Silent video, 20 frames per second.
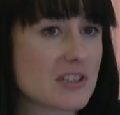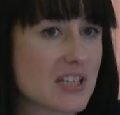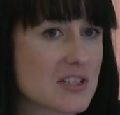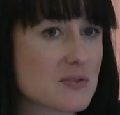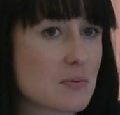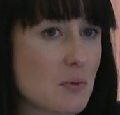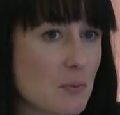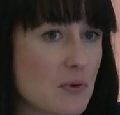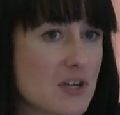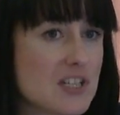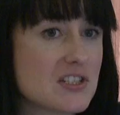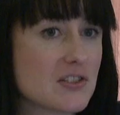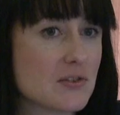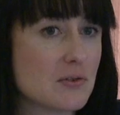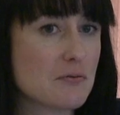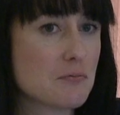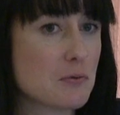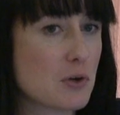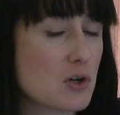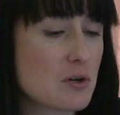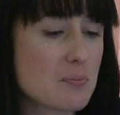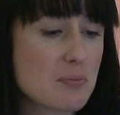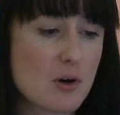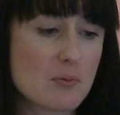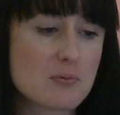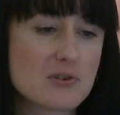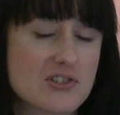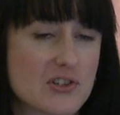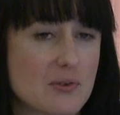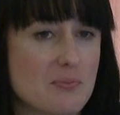That's what we do. If we're going to
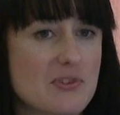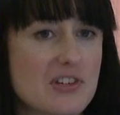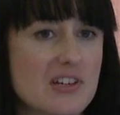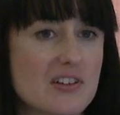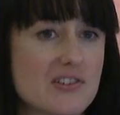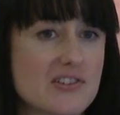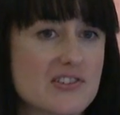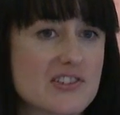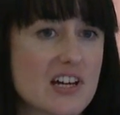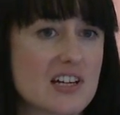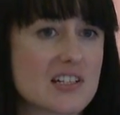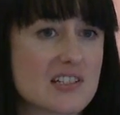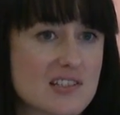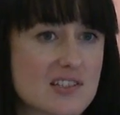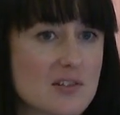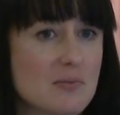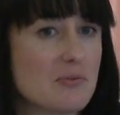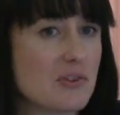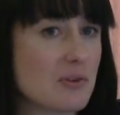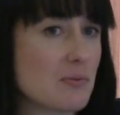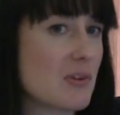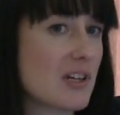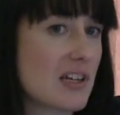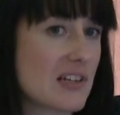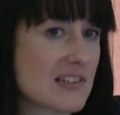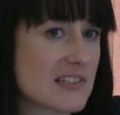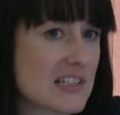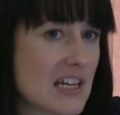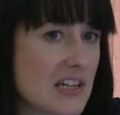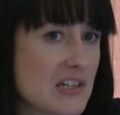publish something on the site, it's something we
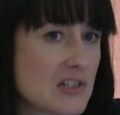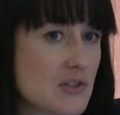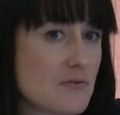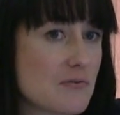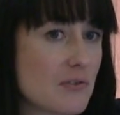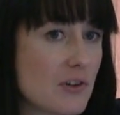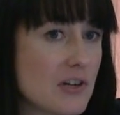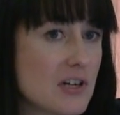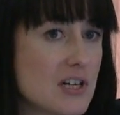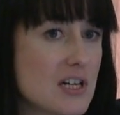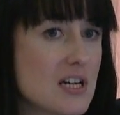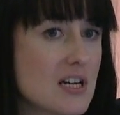can stand over.